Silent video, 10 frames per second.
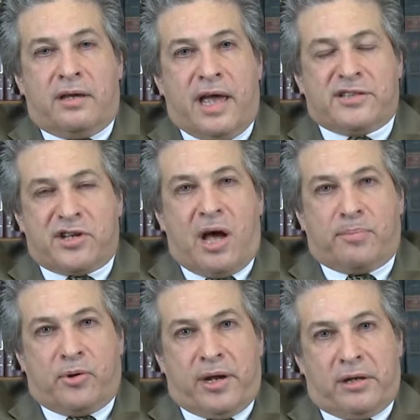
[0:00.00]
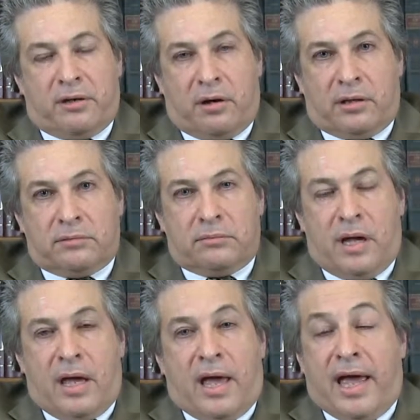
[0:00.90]
gets operated on.
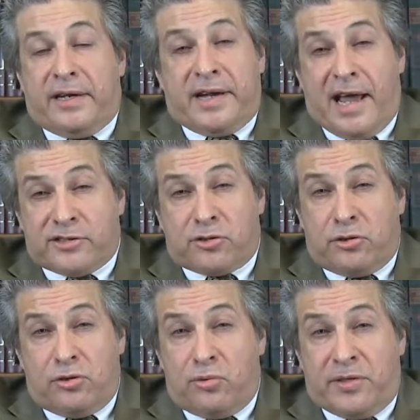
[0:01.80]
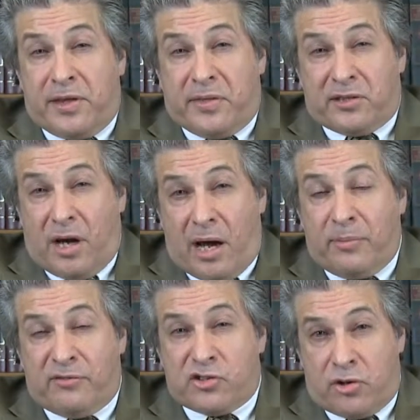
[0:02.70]
And it has to do with, at the time
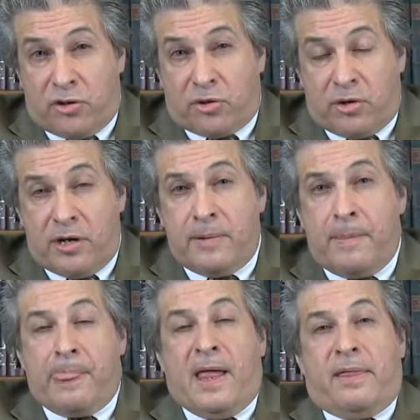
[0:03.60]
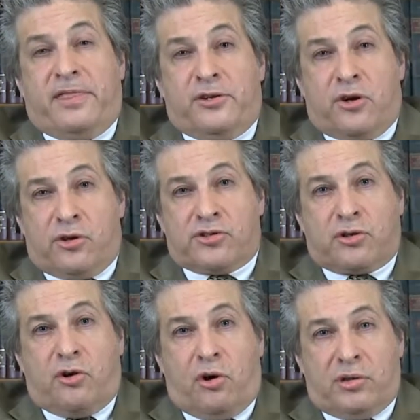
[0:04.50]
of surgery, the nurse
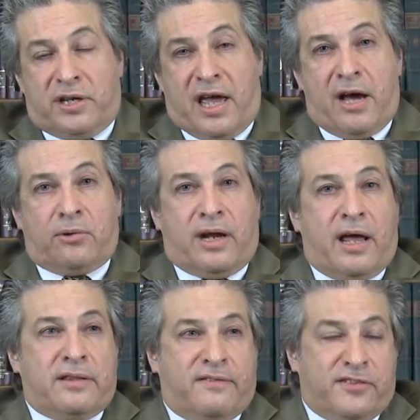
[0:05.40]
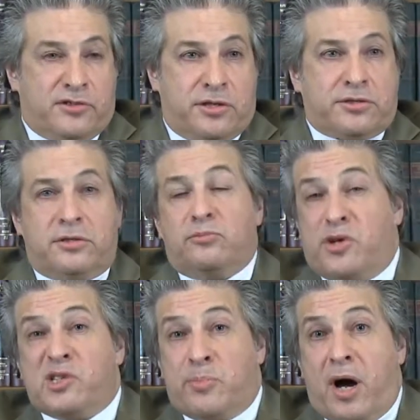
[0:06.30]
calling out and the physician
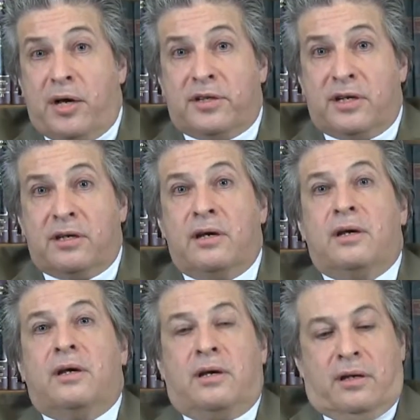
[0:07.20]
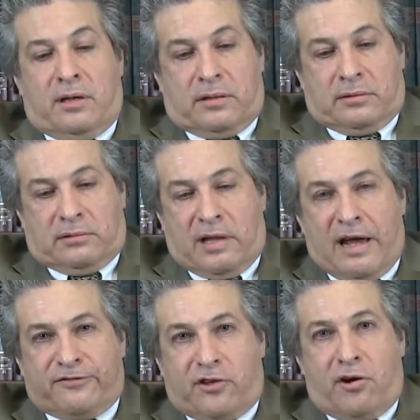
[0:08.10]
responding,
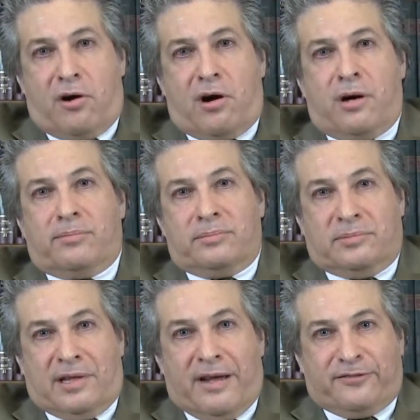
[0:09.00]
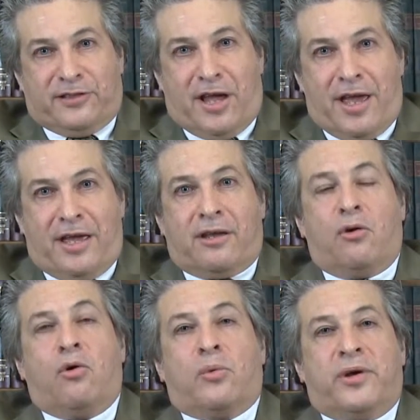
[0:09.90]
left arm, left leg,
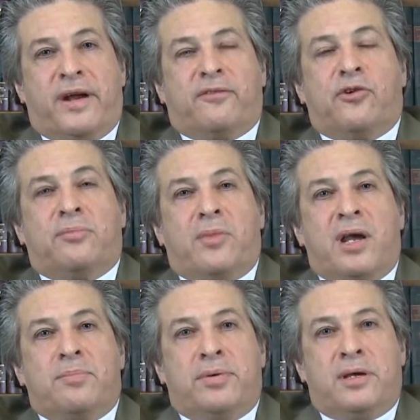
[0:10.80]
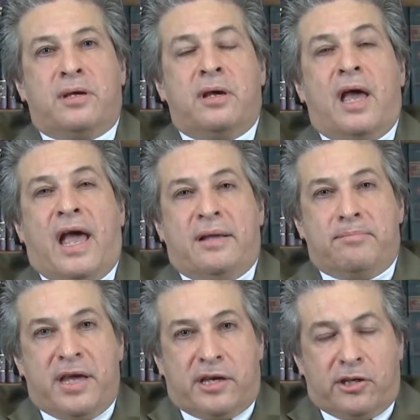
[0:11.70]
or whatever it might be, and
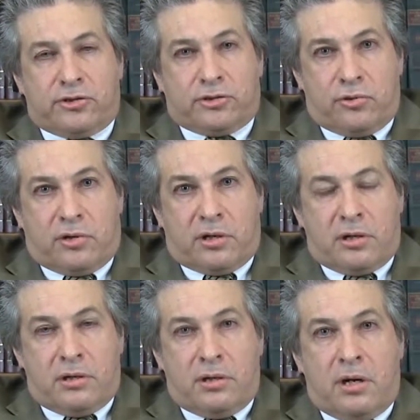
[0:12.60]
making sure